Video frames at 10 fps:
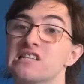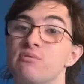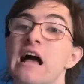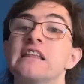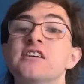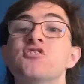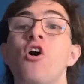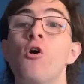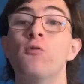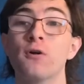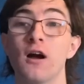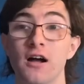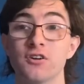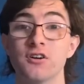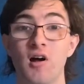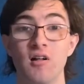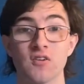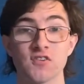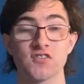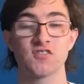but at least over
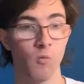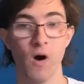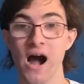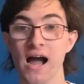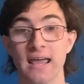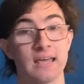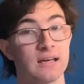$100. Why?